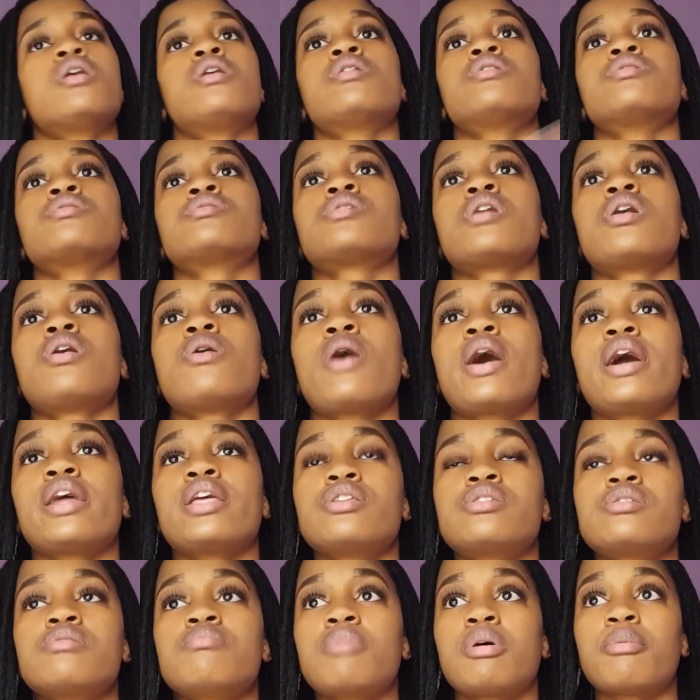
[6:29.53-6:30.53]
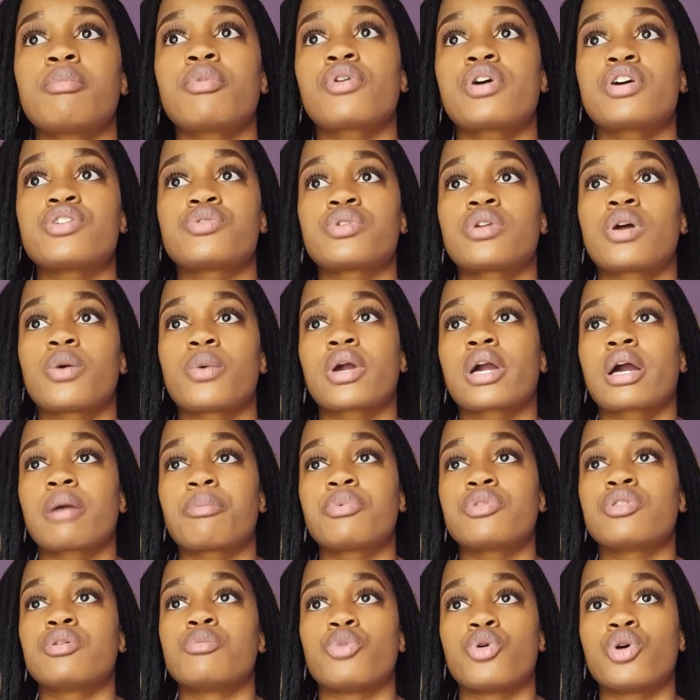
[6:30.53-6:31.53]
So I need to memorize when I wake up
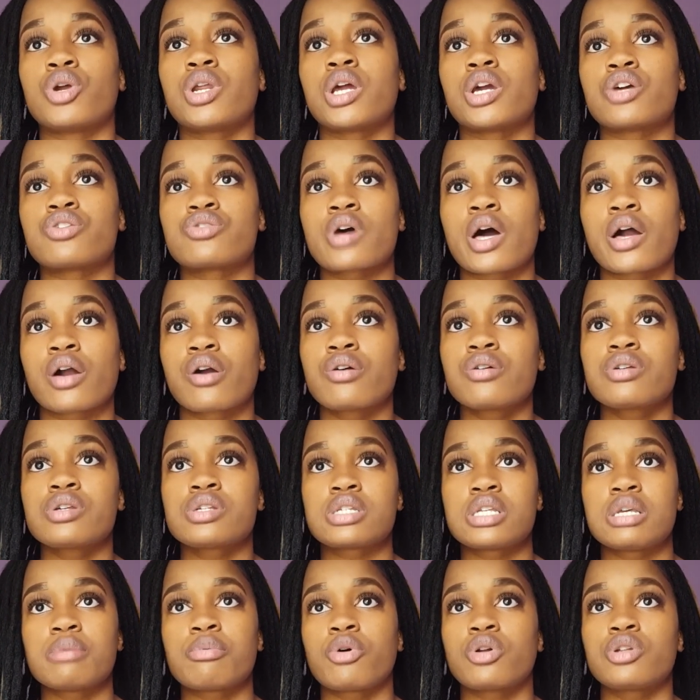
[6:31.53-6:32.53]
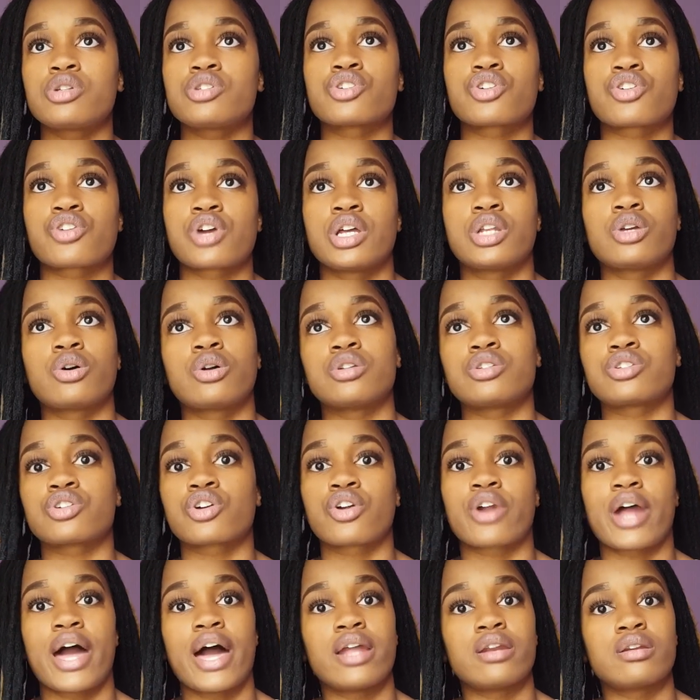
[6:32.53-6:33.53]
in the morning. So I go to sleep, all is great, all is
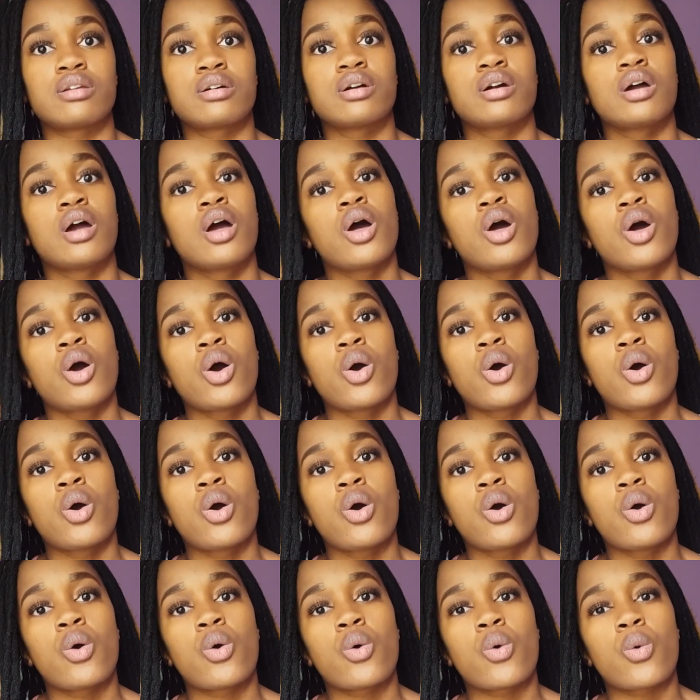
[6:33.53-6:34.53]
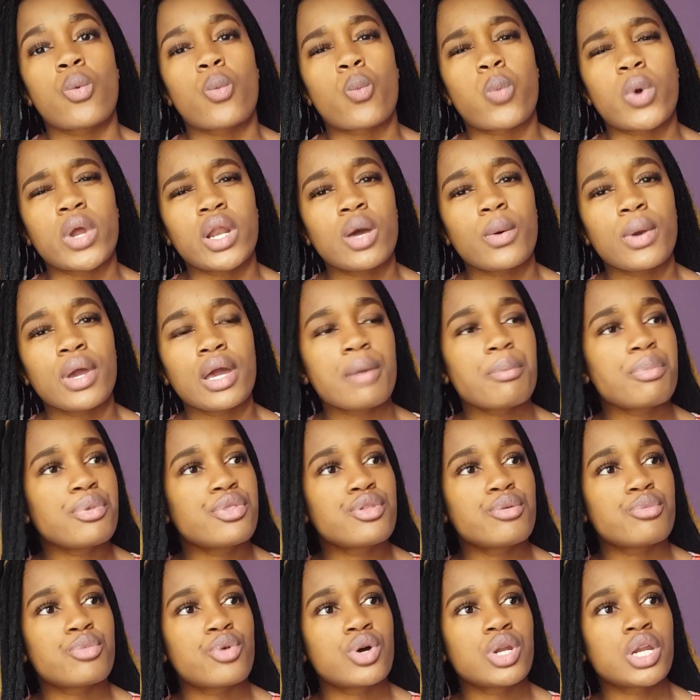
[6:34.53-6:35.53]
grand. When I wake up in
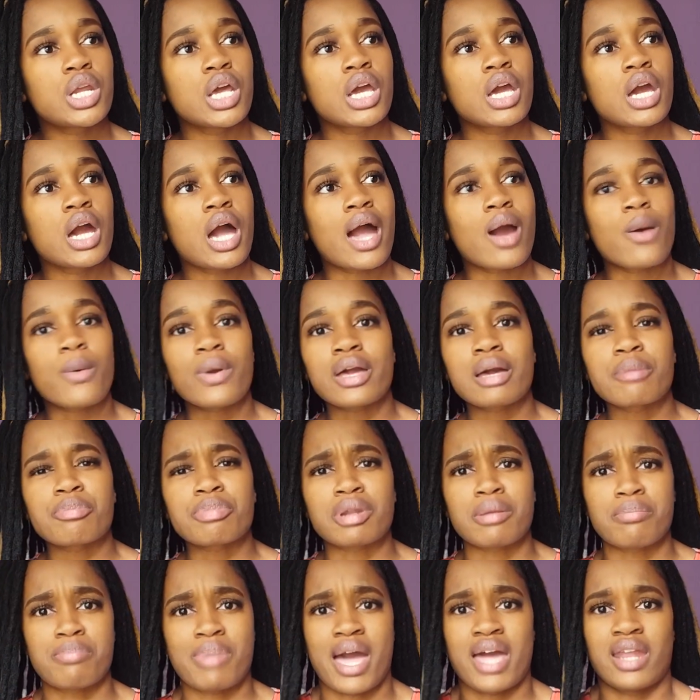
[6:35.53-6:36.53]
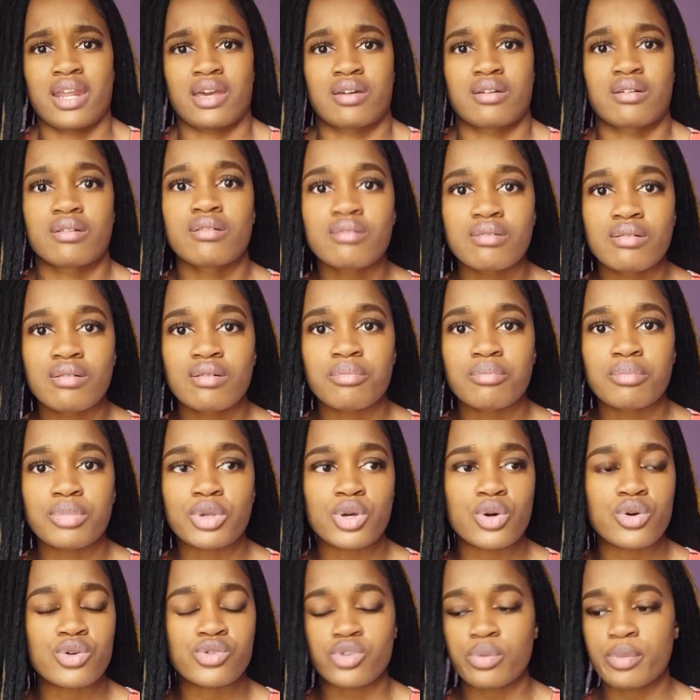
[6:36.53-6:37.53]
the morning, I wake up in a panic
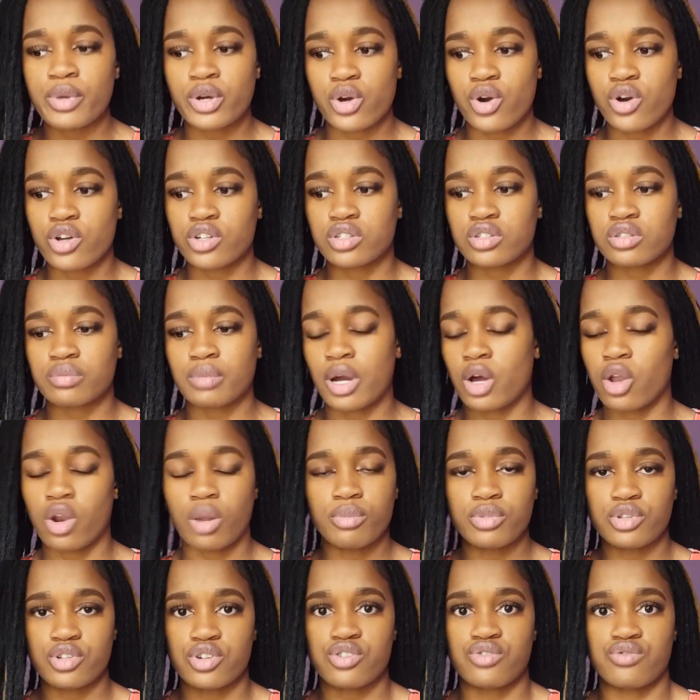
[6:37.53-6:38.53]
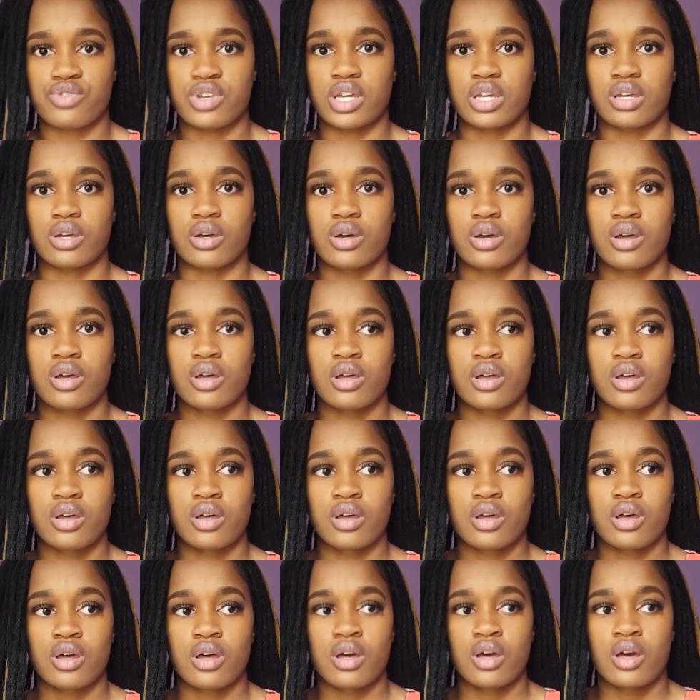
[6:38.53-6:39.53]
because, oh my gosh, my alarm didn't ring.
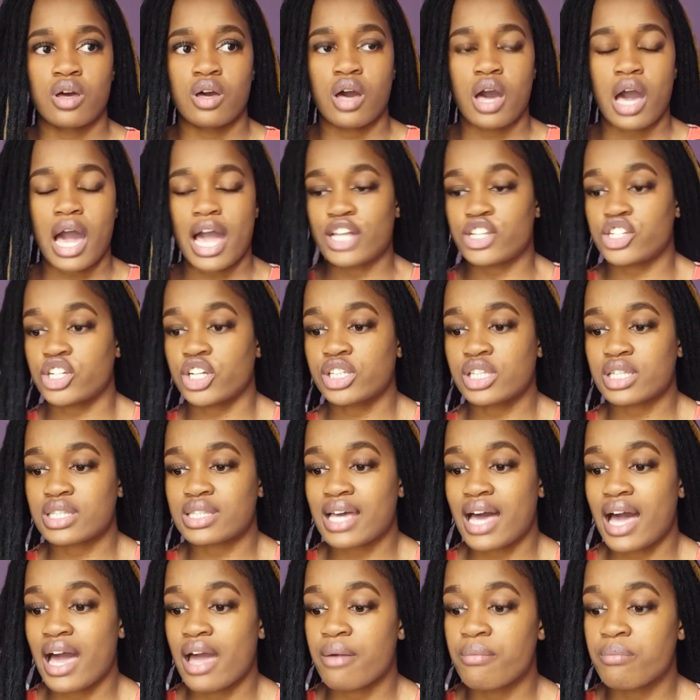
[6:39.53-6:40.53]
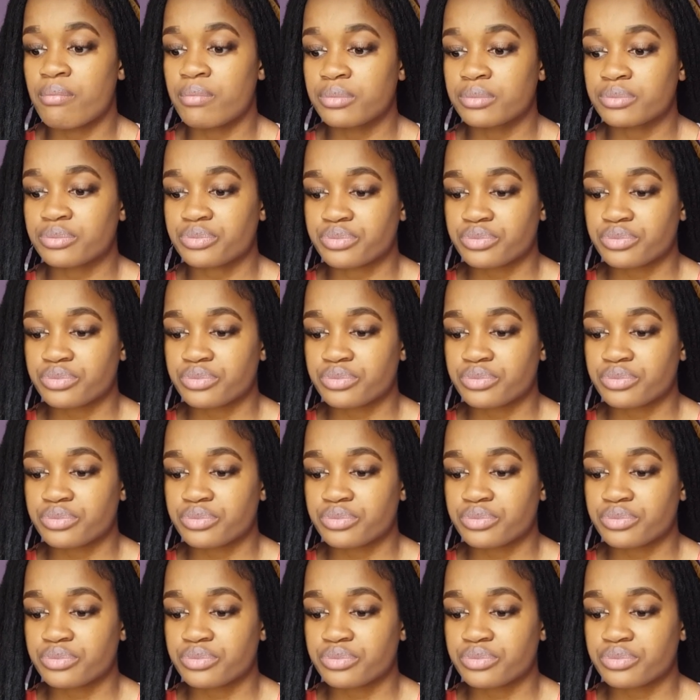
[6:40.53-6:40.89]
I checked the time.